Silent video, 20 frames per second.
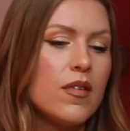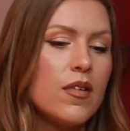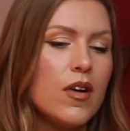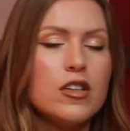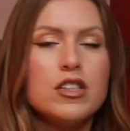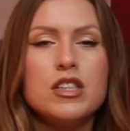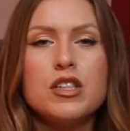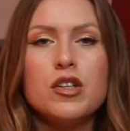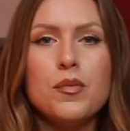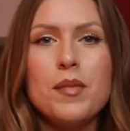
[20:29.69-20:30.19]
are
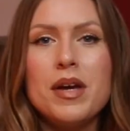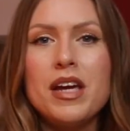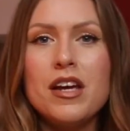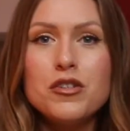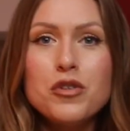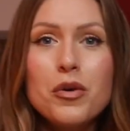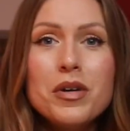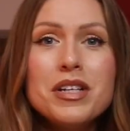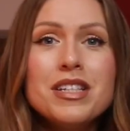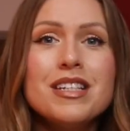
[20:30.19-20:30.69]
still making
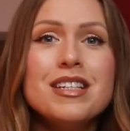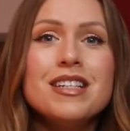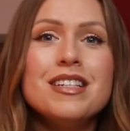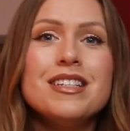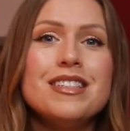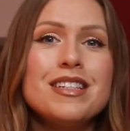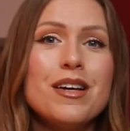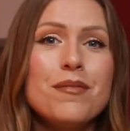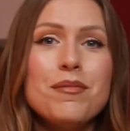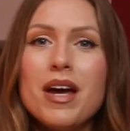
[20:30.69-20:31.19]

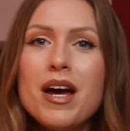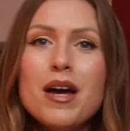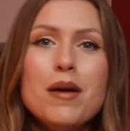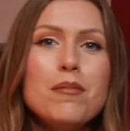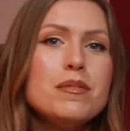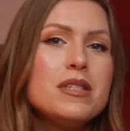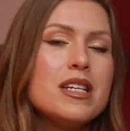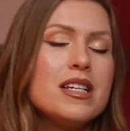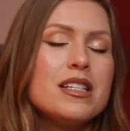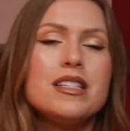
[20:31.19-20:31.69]
choices
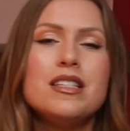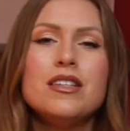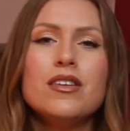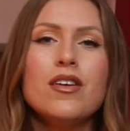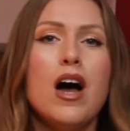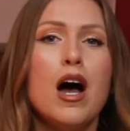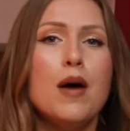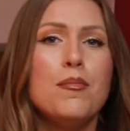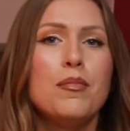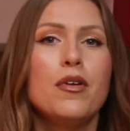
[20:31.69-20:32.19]
sometimes and still
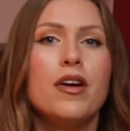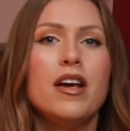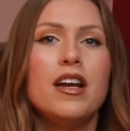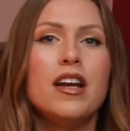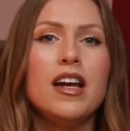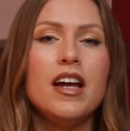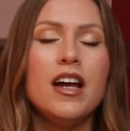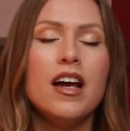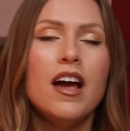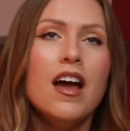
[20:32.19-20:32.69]

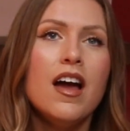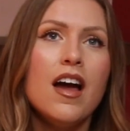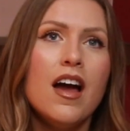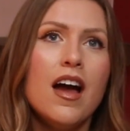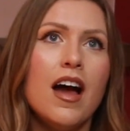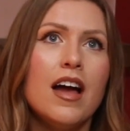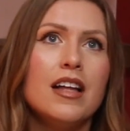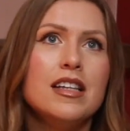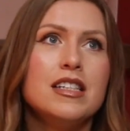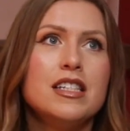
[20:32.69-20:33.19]
operating
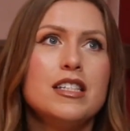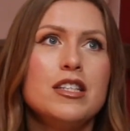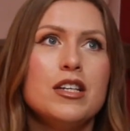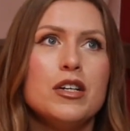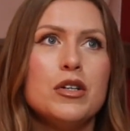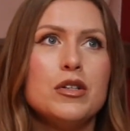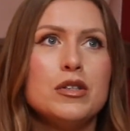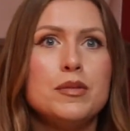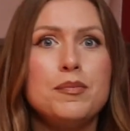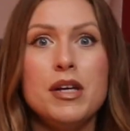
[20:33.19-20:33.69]
and
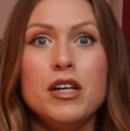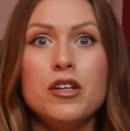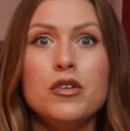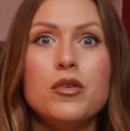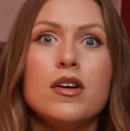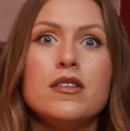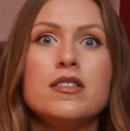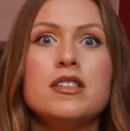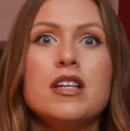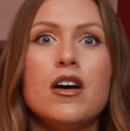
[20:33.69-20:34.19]
still speaking to
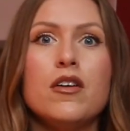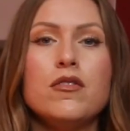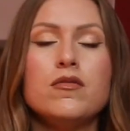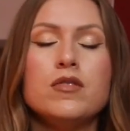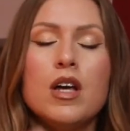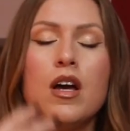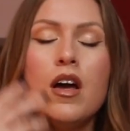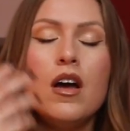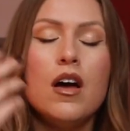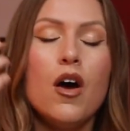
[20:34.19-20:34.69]
ourselves
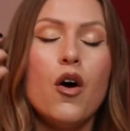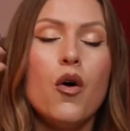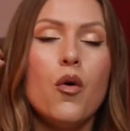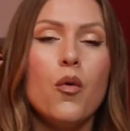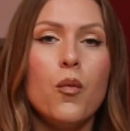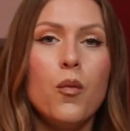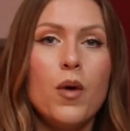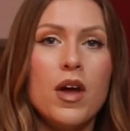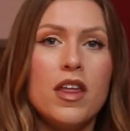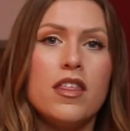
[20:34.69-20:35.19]

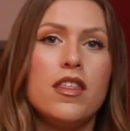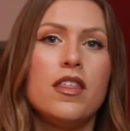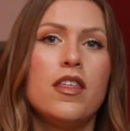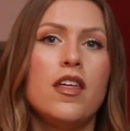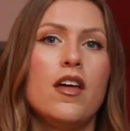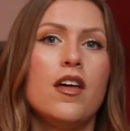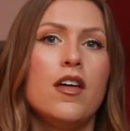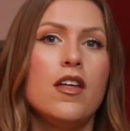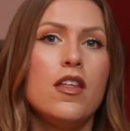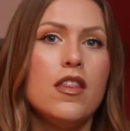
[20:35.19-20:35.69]
with
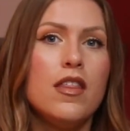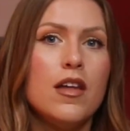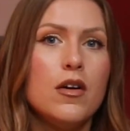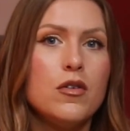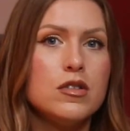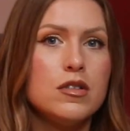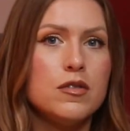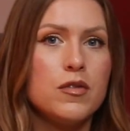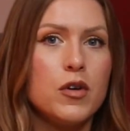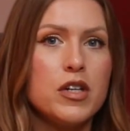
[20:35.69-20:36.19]

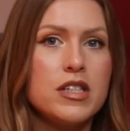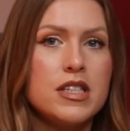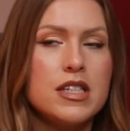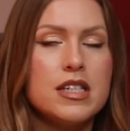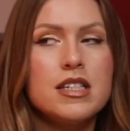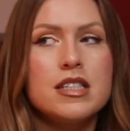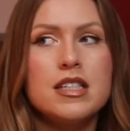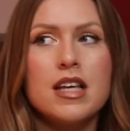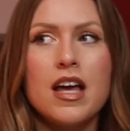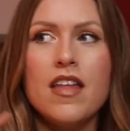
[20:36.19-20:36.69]
those
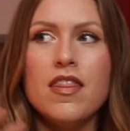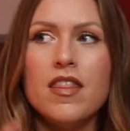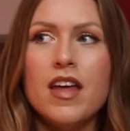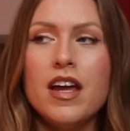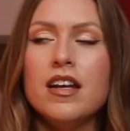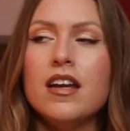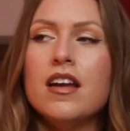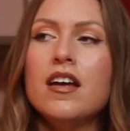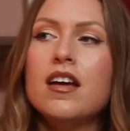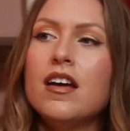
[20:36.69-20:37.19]
voices, and
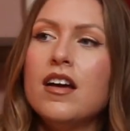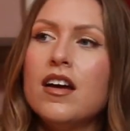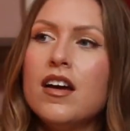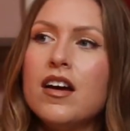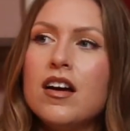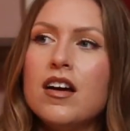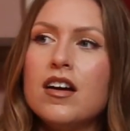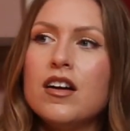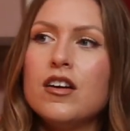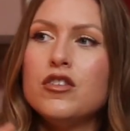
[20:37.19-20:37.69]
then
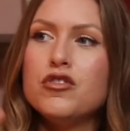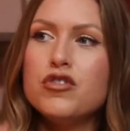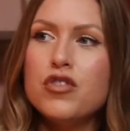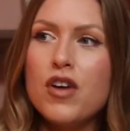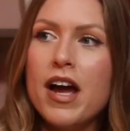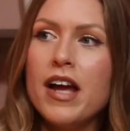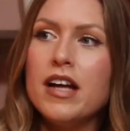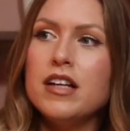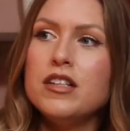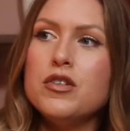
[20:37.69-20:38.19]

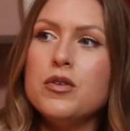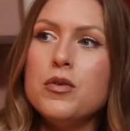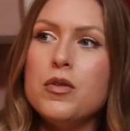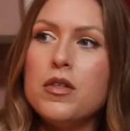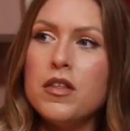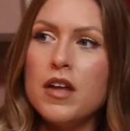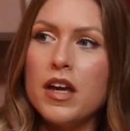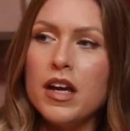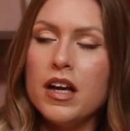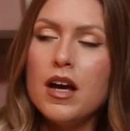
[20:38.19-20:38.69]
trying to
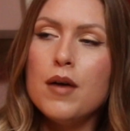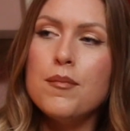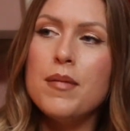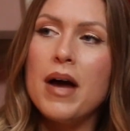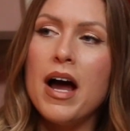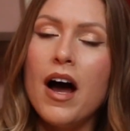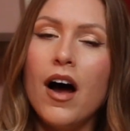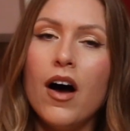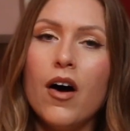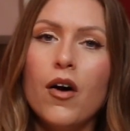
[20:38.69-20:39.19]
think
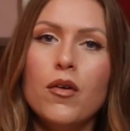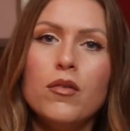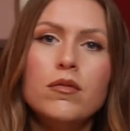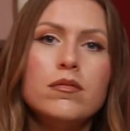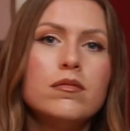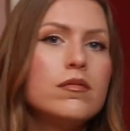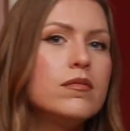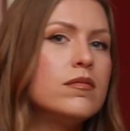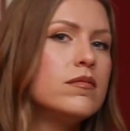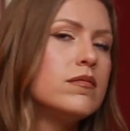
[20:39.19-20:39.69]
about
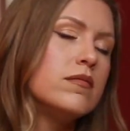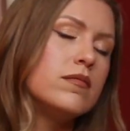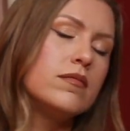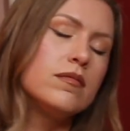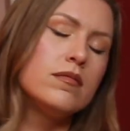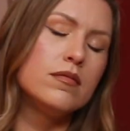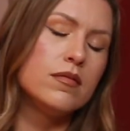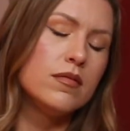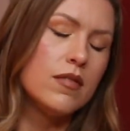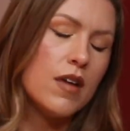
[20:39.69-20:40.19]

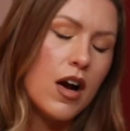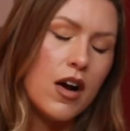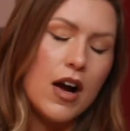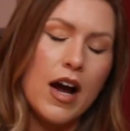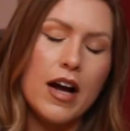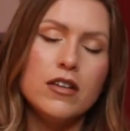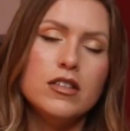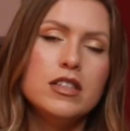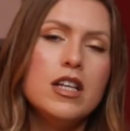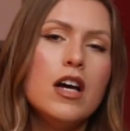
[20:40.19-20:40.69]
our
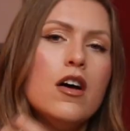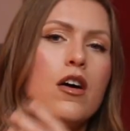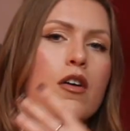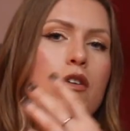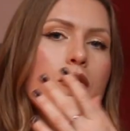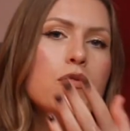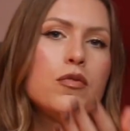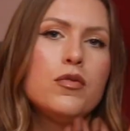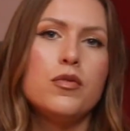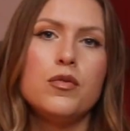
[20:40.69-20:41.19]
higher
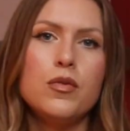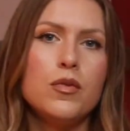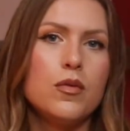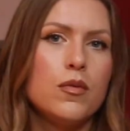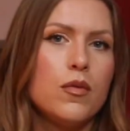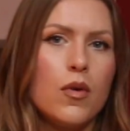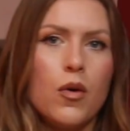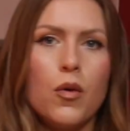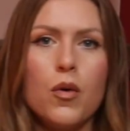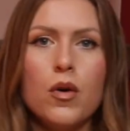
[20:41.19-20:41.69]
self
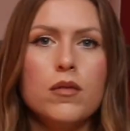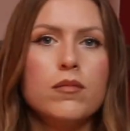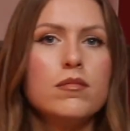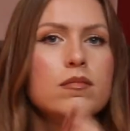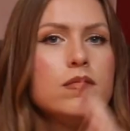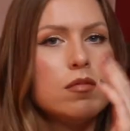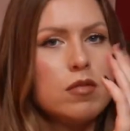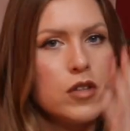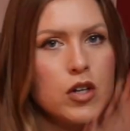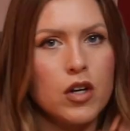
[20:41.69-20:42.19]
or
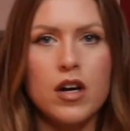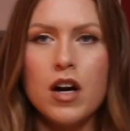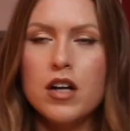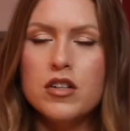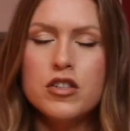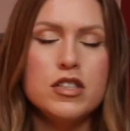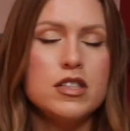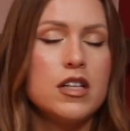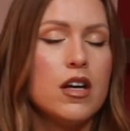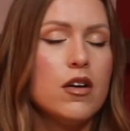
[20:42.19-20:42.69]
your
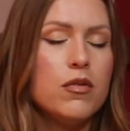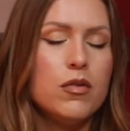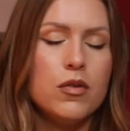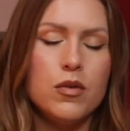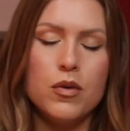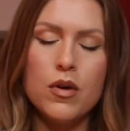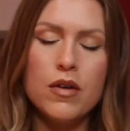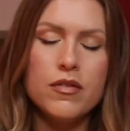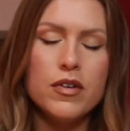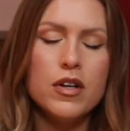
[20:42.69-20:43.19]
conscious self,
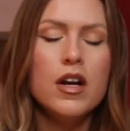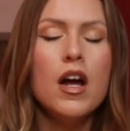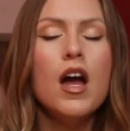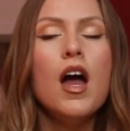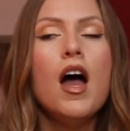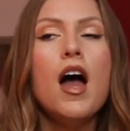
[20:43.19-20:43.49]
whoever.